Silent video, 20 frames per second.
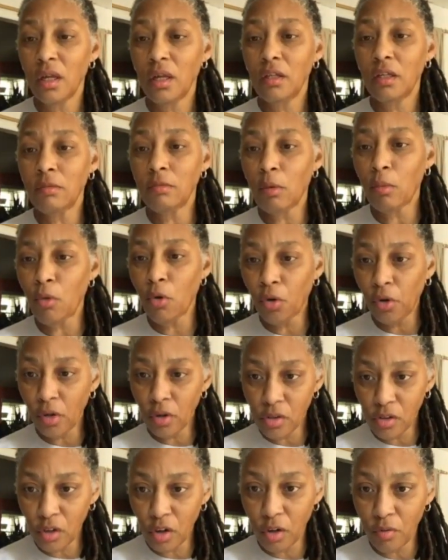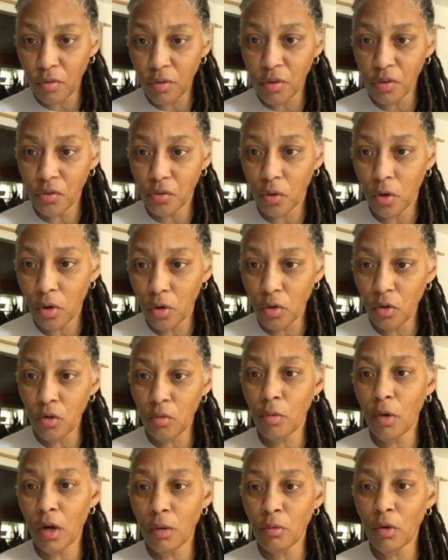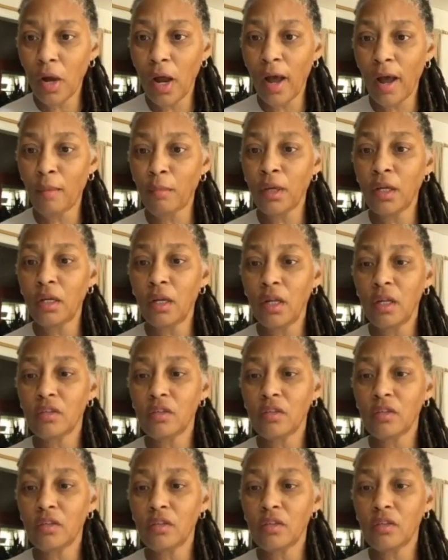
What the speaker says: The memorial service for Umar Muhammad